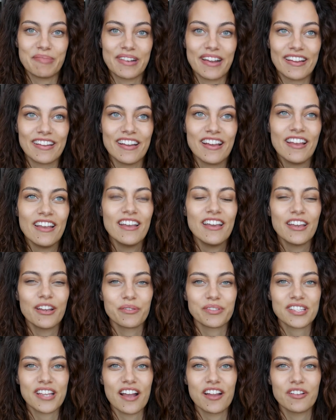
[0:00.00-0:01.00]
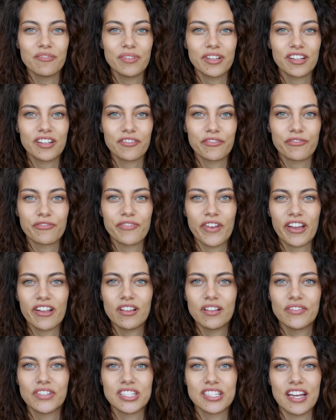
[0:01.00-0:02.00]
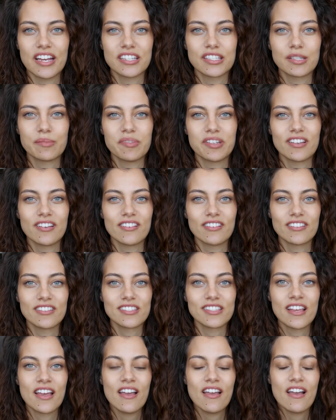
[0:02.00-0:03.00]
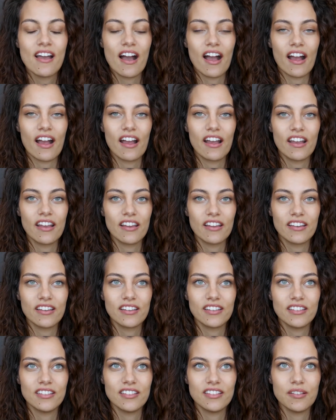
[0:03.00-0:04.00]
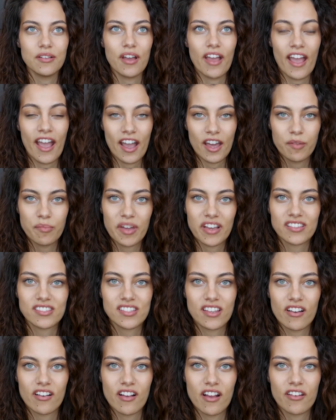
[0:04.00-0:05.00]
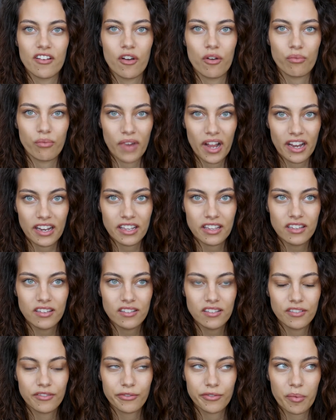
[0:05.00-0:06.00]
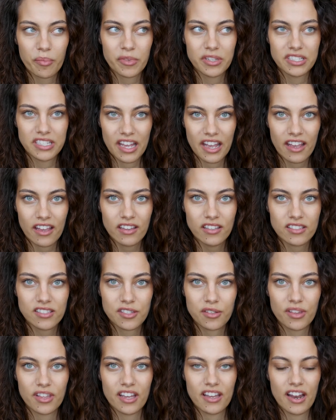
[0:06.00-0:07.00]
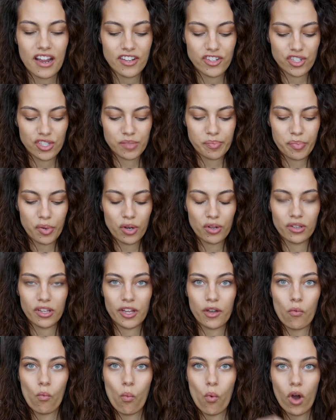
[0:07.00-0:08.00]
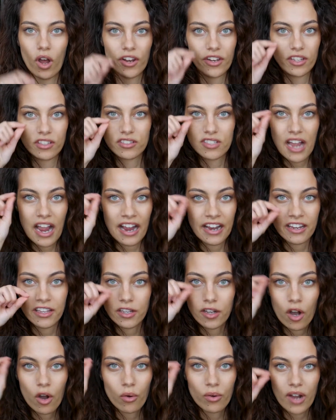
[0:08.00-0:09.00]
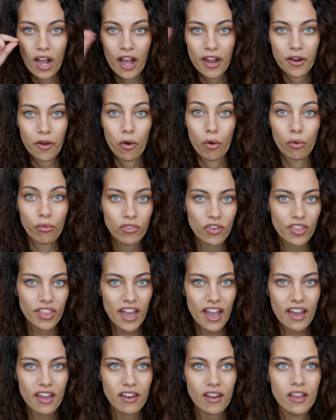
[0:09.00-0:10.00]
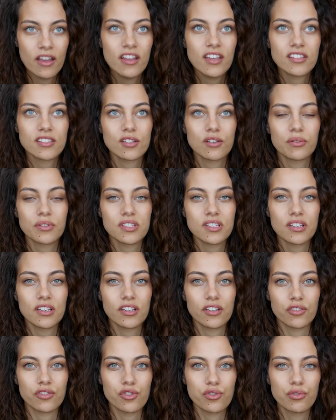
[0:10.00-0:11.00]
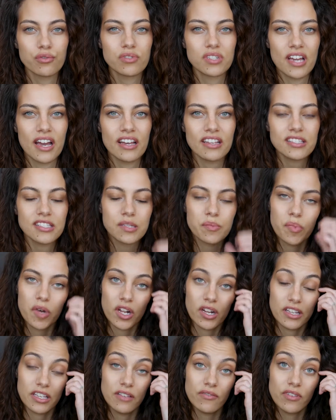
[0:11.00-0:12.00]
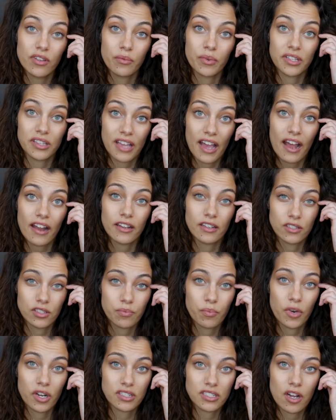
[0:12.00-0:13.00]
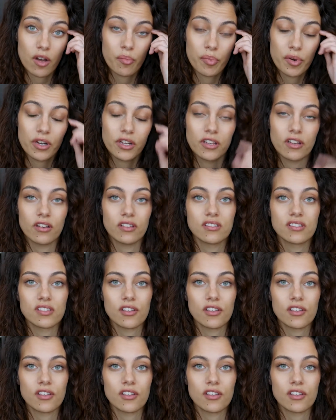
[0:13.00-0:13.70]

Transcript: But I, it was kind of like a fail of a test because I had mascara on already from the day, so then I just put like one tiny coat on over that. So it wasn't like a true test, but even with that, it worked out pretty good.